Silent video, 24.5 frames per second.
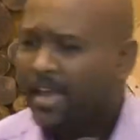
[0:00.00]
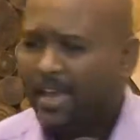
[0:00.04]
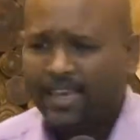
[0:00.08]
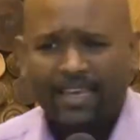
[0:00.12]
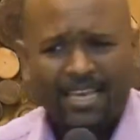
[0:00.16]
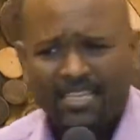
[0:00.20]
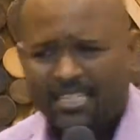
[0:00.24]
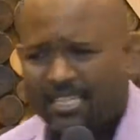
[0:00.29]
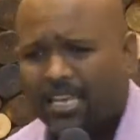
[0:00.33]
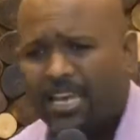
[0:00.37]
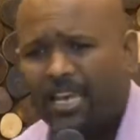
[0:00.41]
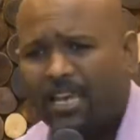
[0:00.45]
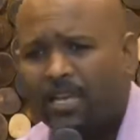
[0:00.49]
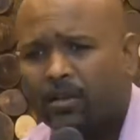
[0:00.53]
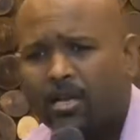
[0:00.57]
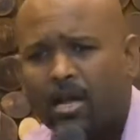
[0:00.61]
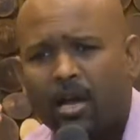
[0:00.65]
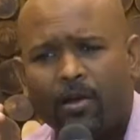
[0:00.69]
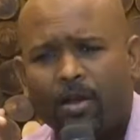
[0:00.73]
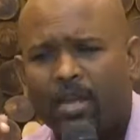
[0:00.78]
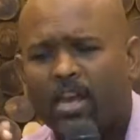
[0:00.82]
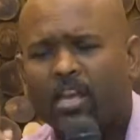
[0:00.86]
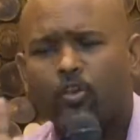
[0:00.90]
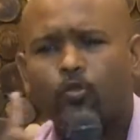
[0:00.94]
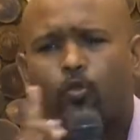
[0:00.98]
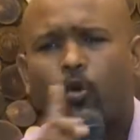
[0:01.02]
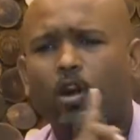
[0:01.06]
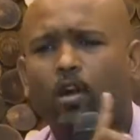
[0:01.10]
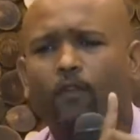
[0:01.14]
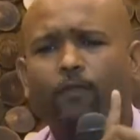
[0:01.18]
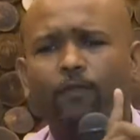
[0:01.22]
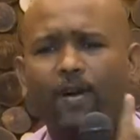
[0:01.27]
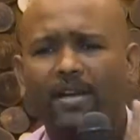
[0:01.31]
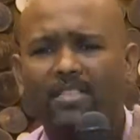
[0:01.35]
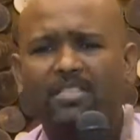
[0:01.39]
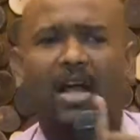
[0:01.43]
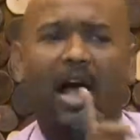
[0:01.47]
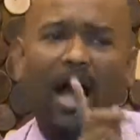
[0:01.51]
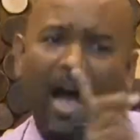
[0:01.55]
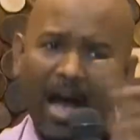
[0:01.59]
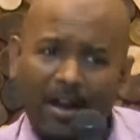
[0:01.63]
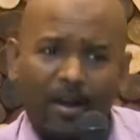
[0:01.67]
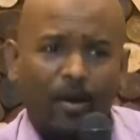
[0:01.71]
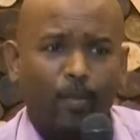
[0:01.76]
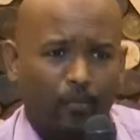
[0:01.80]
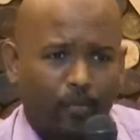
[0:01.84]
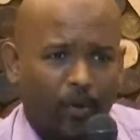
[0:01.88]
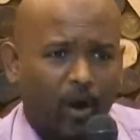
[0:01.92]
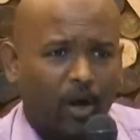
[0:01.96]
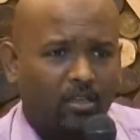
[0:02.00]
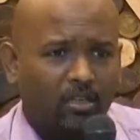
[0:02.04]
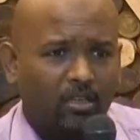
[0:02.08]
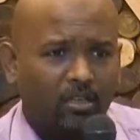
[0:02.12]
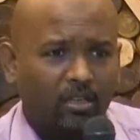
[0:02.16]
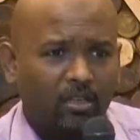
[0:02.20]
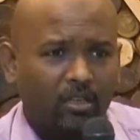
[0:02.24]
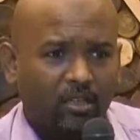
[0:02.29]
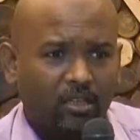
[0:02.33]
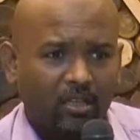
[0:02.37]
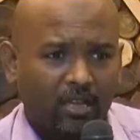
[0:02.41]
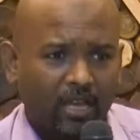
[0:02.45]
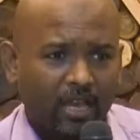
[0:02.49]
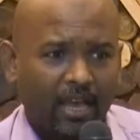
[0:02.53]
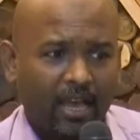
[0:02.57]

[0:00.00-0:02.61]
Yes, he, each one of us are important